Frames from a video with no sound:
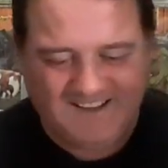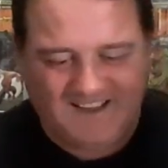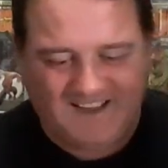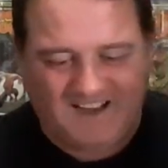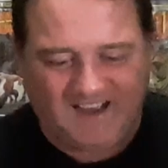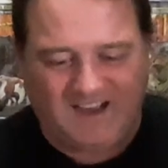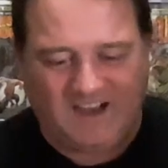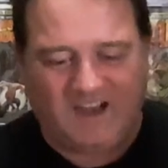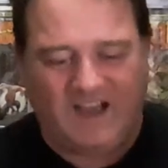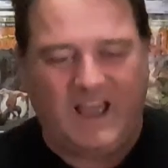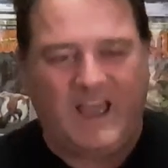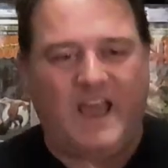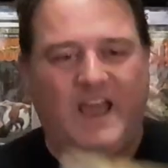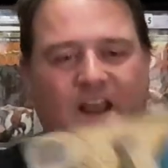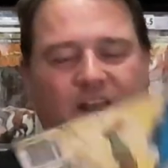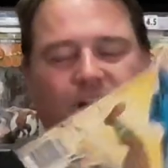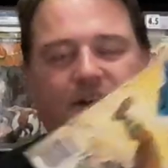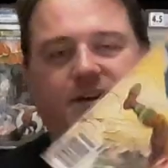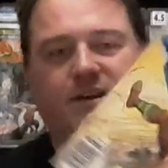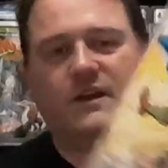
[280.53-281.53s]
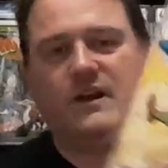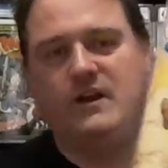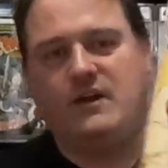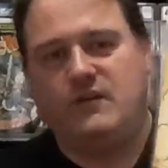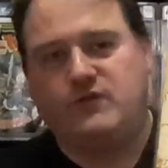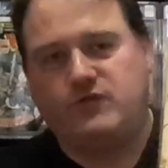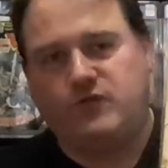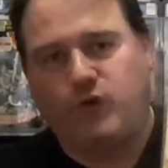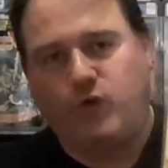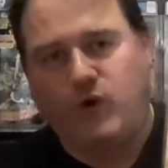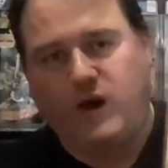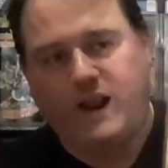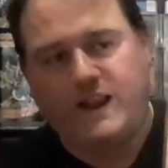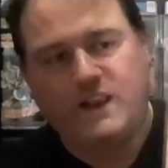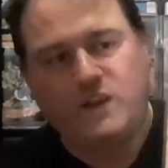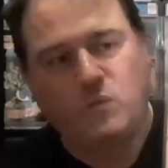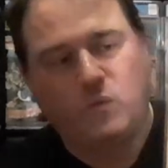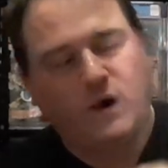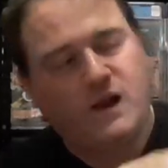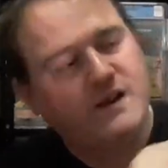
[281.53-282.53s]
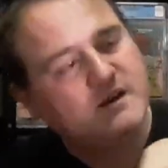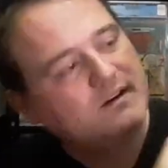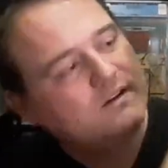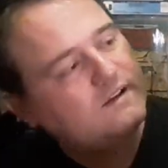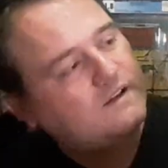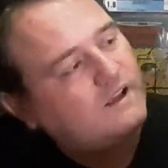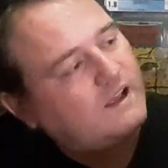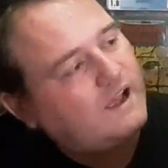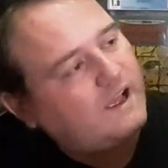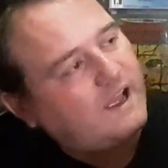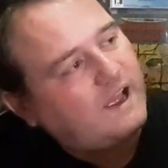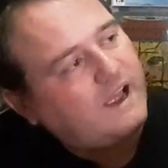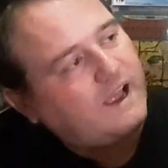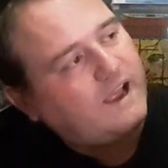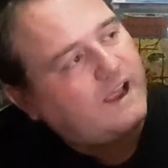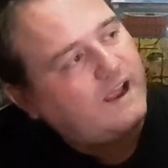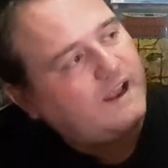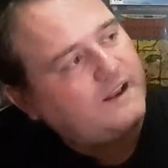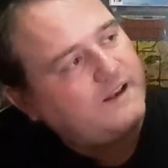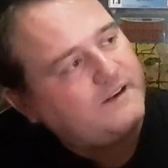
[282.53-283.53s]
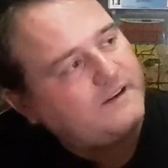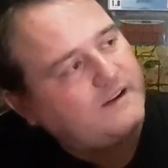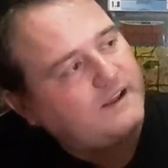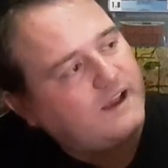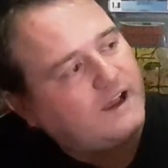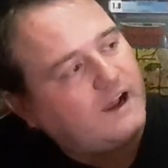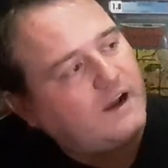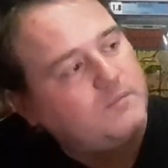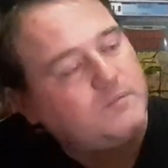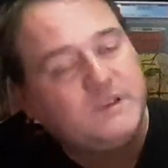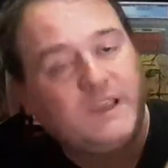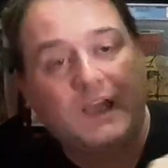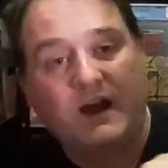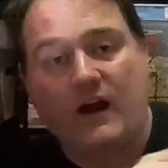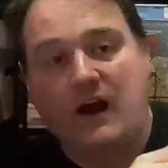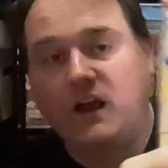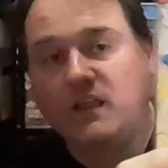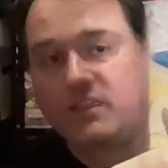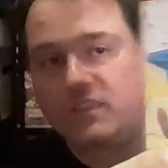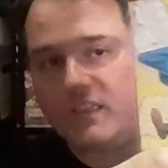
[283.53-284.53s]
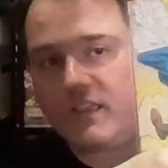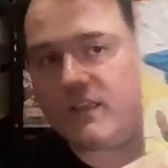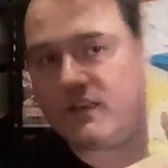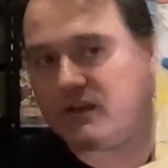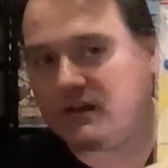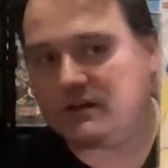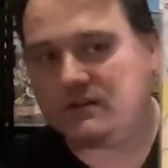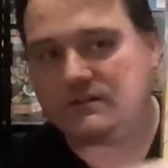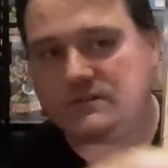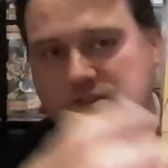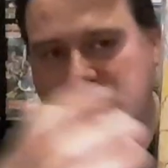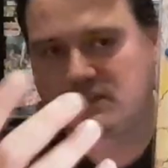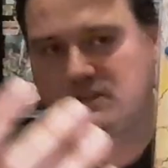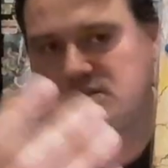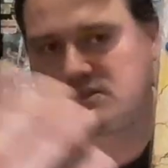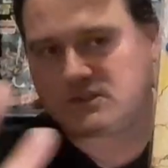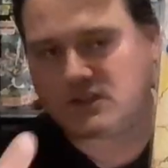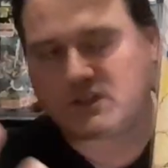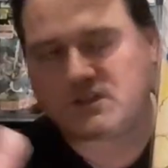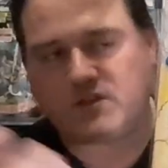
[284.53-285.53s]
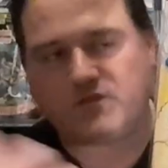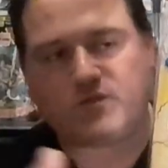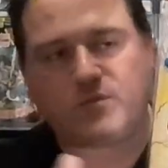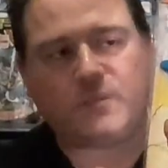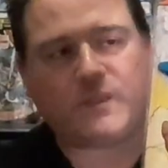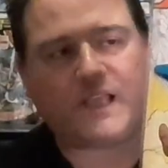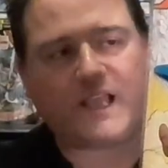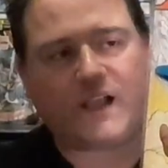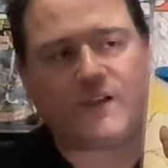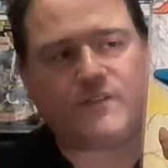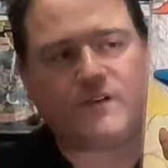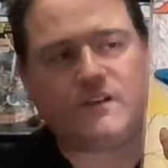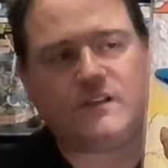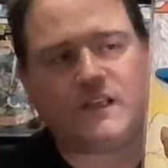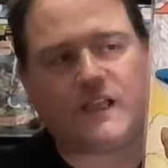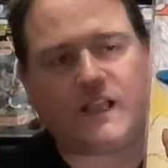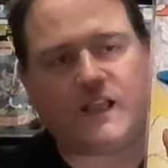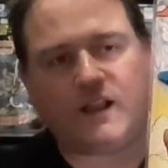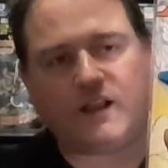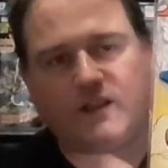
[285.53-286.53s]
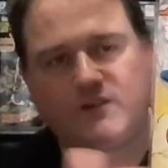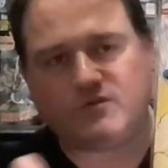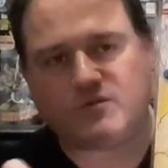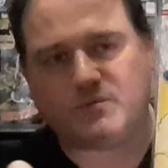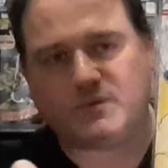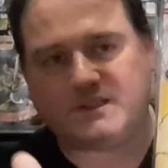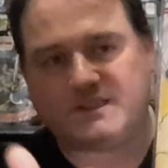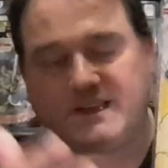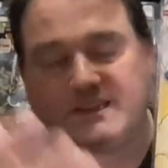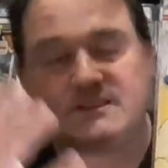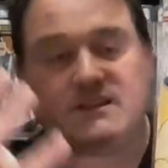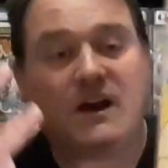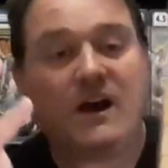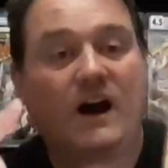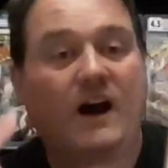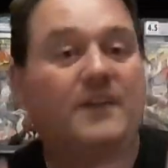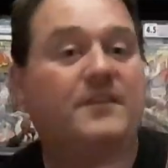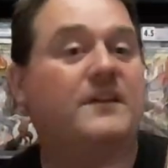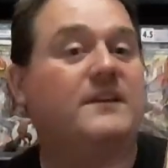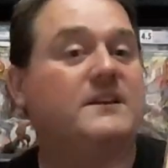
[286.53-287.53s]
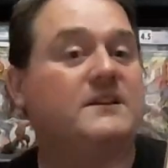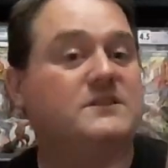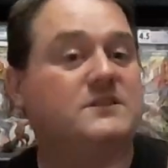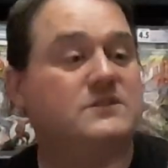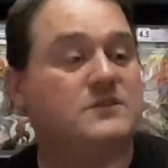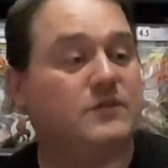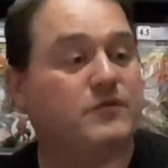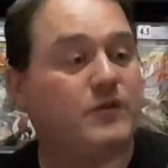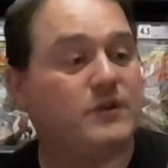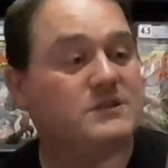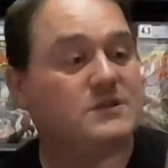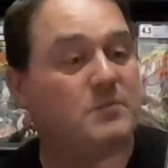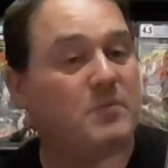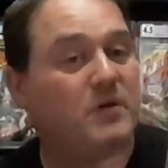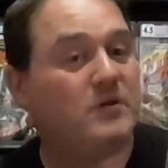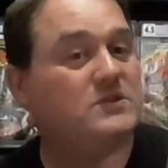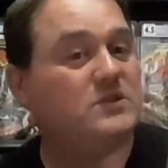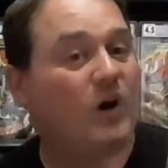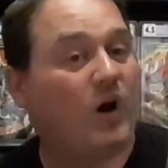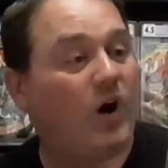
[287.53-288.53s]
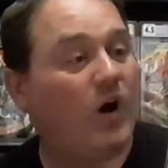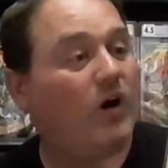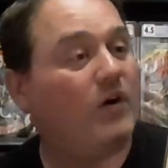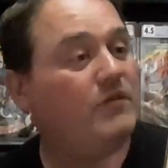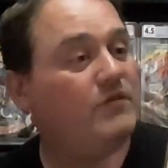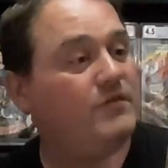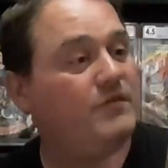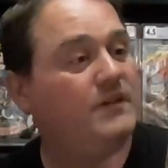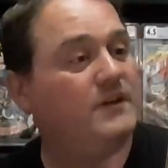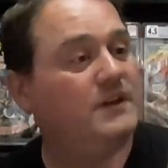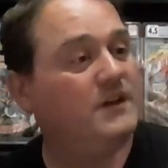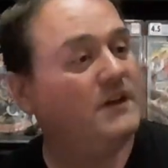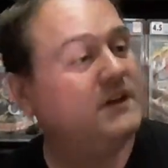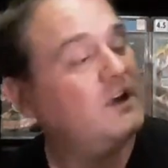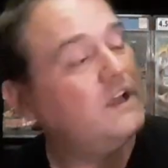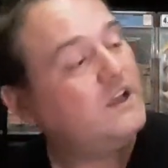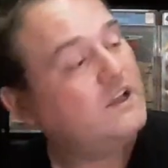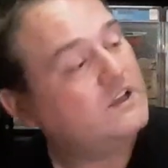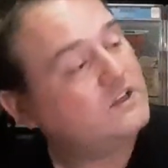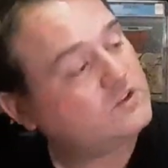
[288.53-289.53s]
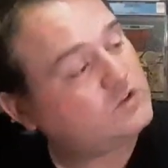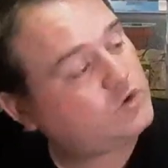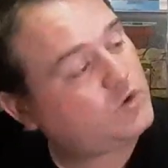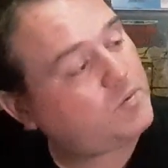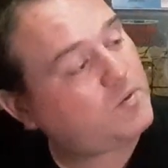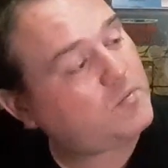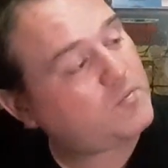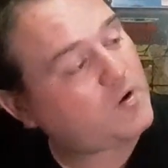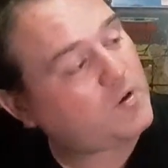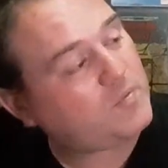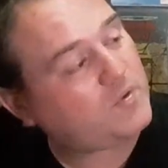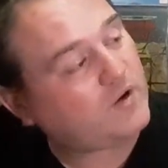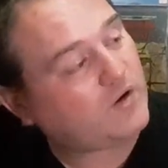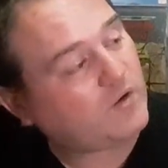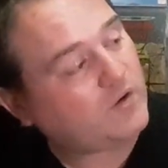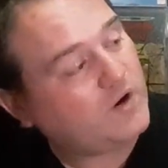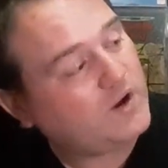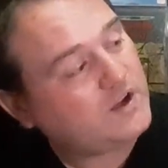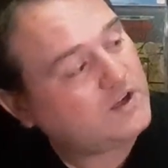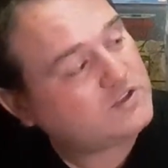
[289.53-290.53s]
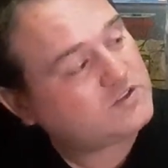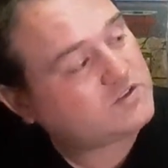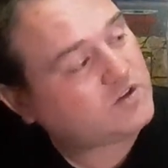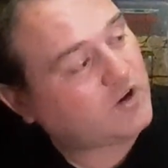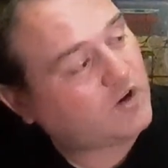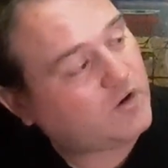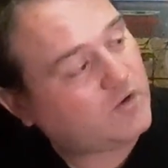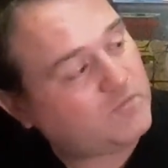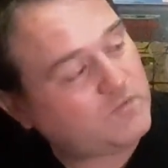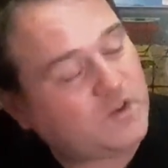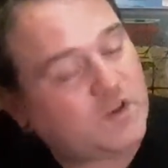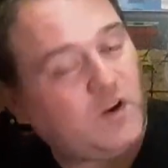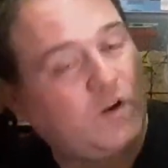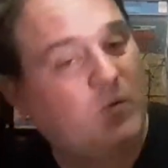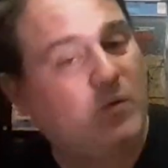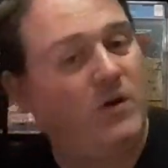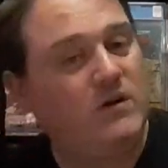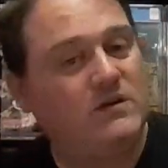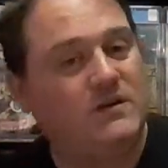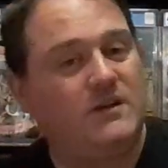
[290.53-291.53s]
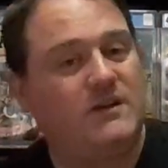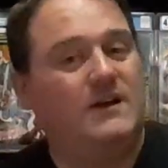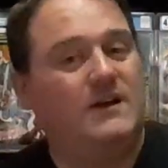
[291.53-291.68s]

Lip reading: And 481. And yeah, I think, judging from the cover and from the text, I think this is the first appearance of the Supermobile. So you know what?